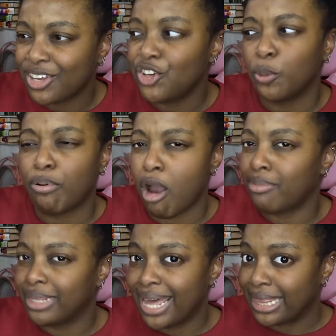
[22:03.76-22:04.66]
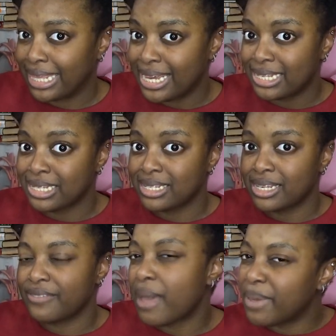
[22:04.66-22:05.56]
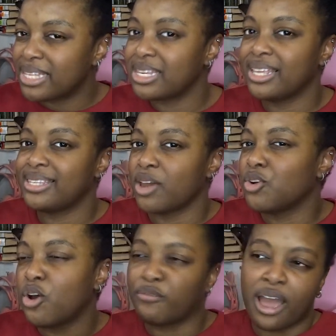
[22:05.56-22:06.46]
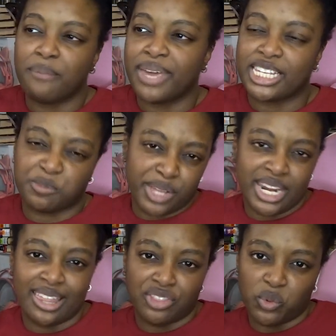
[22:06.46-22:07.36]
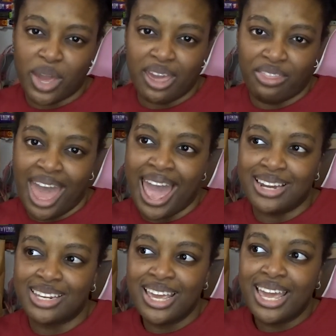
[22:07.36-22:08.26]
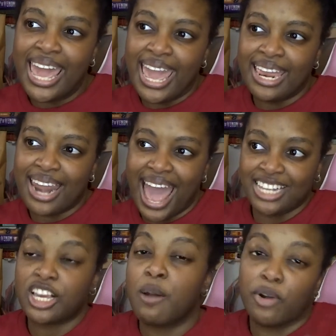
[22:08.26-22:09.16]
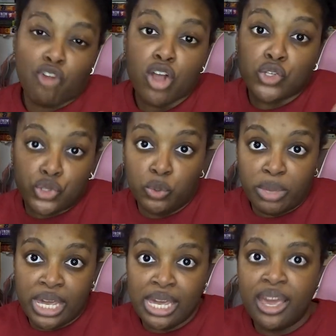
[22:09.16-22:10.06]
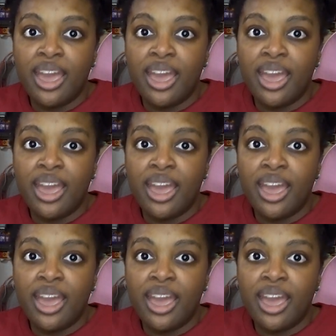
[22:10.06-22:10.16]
you'll probably like this, if that makes sense. I don't know if I'm explaining that the way that it has come across to me.